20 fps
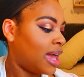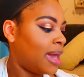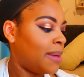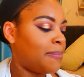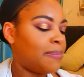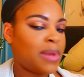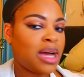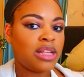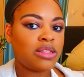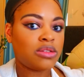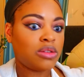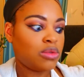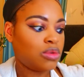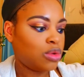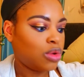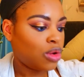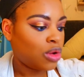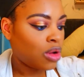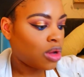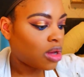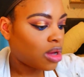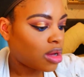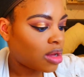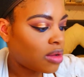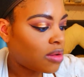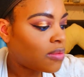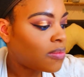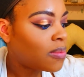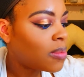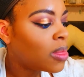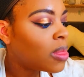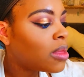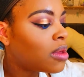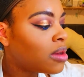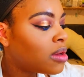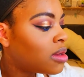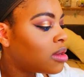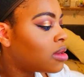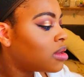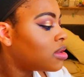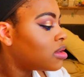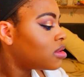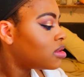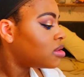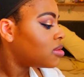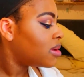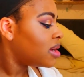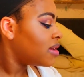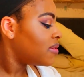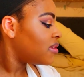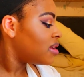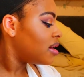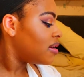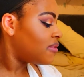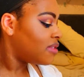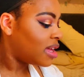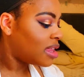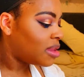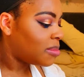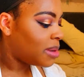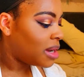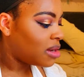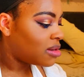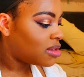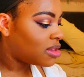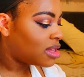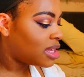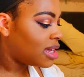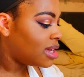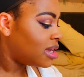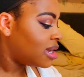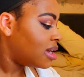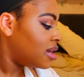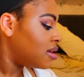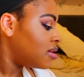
a matte look do I even have like the powdered thingy?